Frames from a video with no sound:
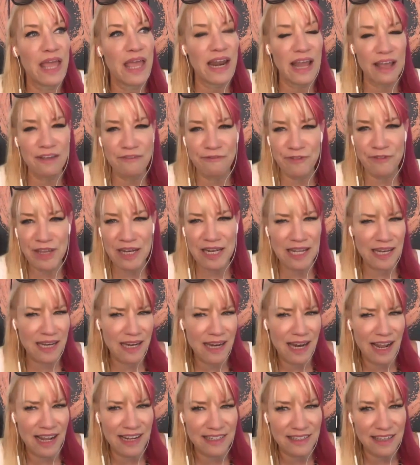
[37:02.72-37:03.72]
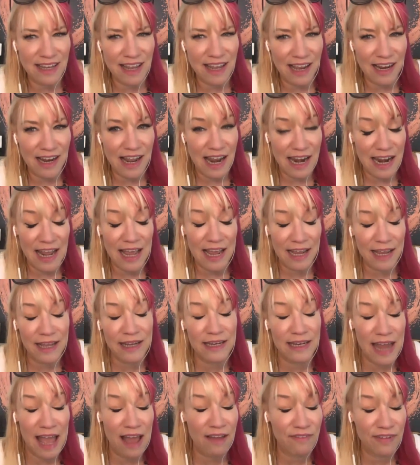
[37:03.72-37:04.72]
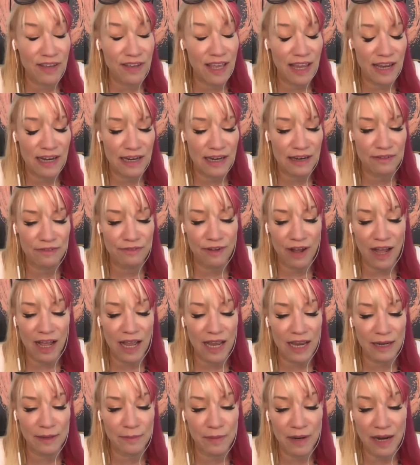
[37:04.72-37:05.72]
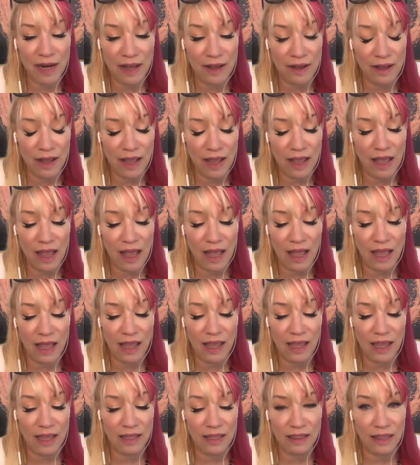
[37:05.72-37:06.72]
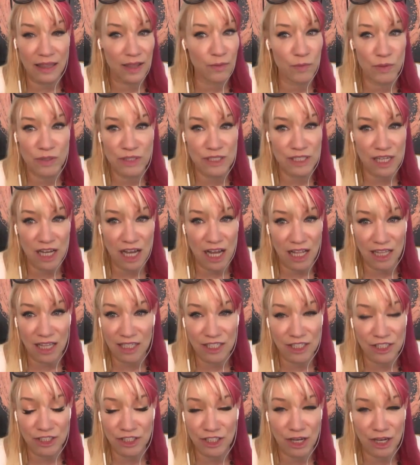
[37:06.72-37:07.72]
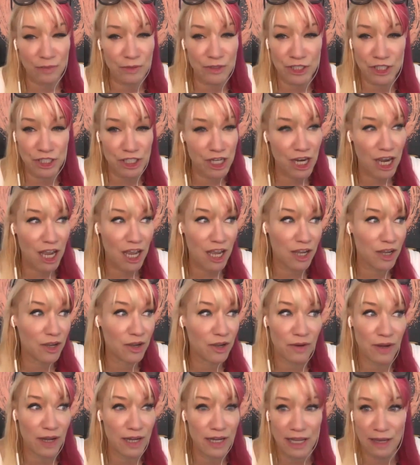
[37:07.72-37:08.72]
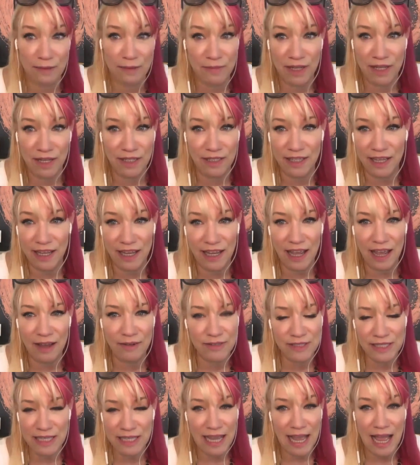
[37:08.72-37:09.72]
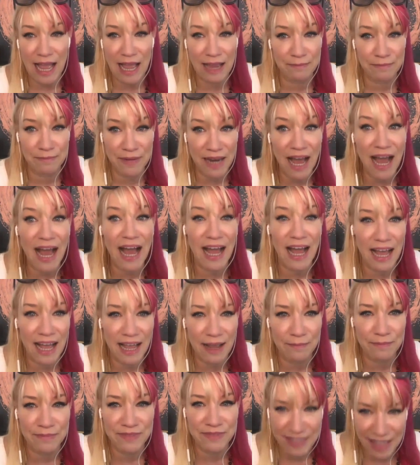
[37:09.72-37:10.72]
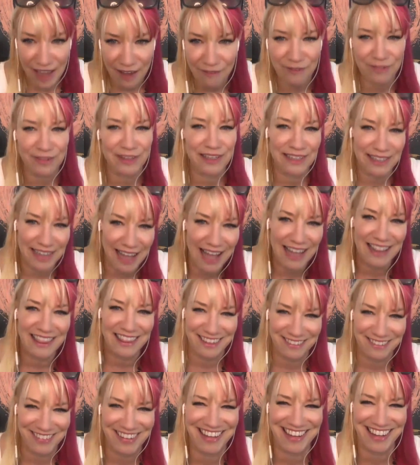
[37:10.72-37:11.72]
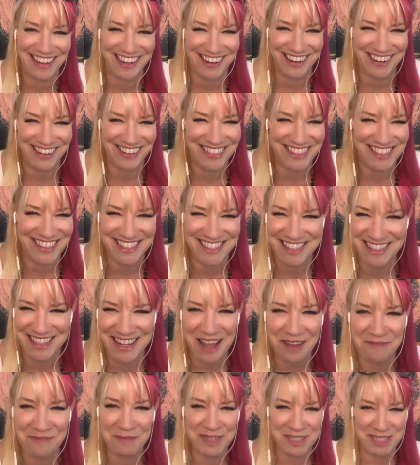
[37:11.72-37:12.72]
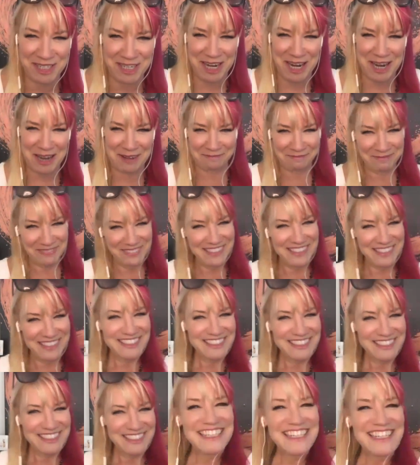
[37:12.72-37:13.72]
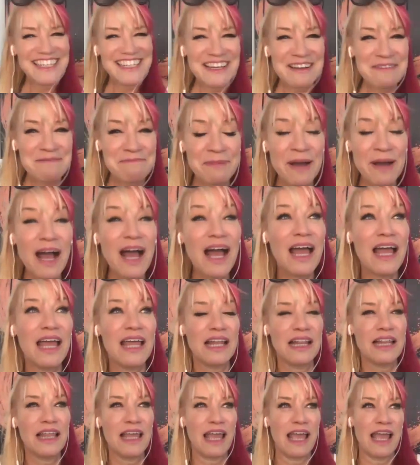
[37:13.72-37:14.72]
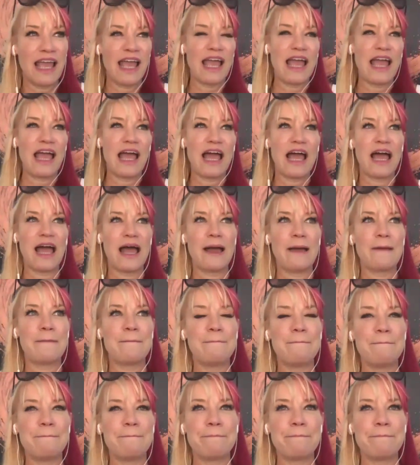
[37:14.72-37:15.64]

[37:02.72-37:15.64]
I fit in, and I navigated fine, but I like went to college. I went to Chicago. I came to LA. I was like, I'm definitely not living here. This is not my jam. But I